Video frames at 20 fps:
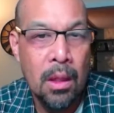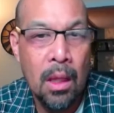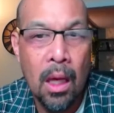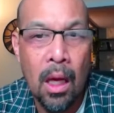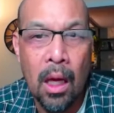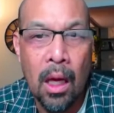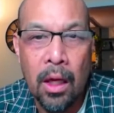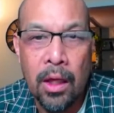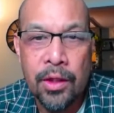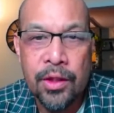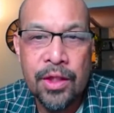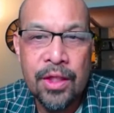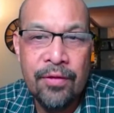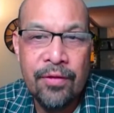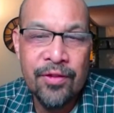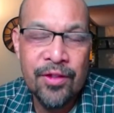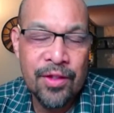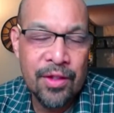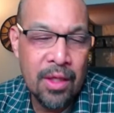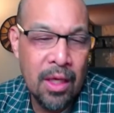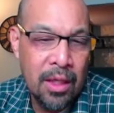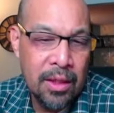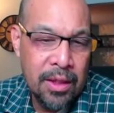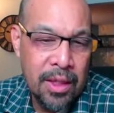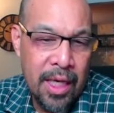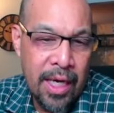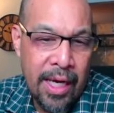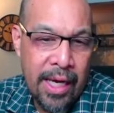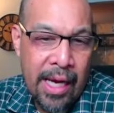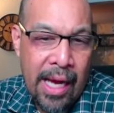Uh, Scott
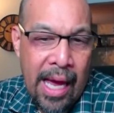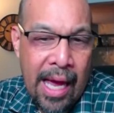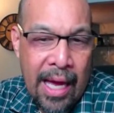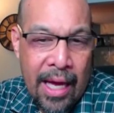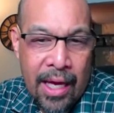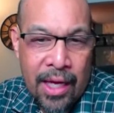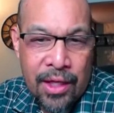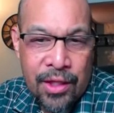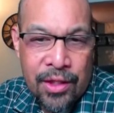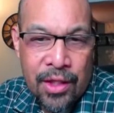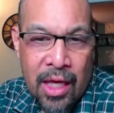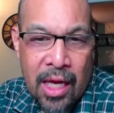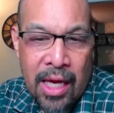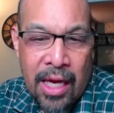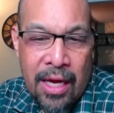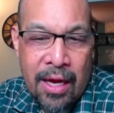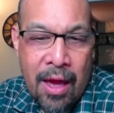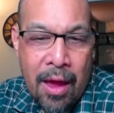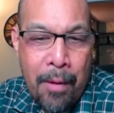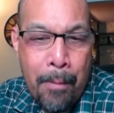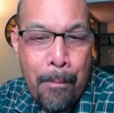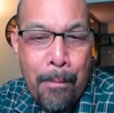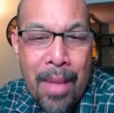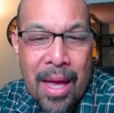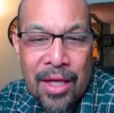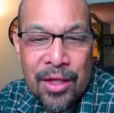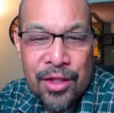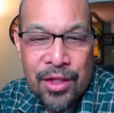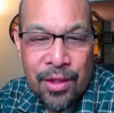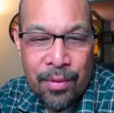Day has an
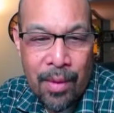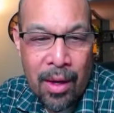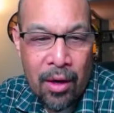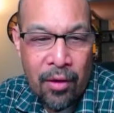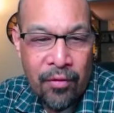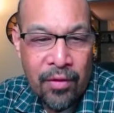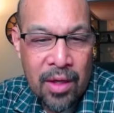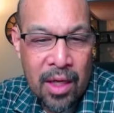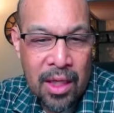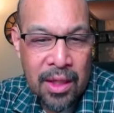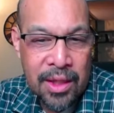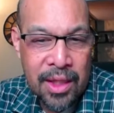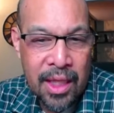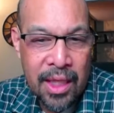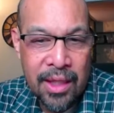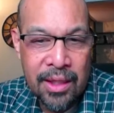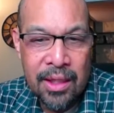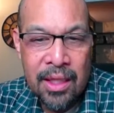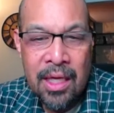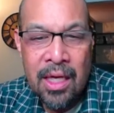immense amount of content.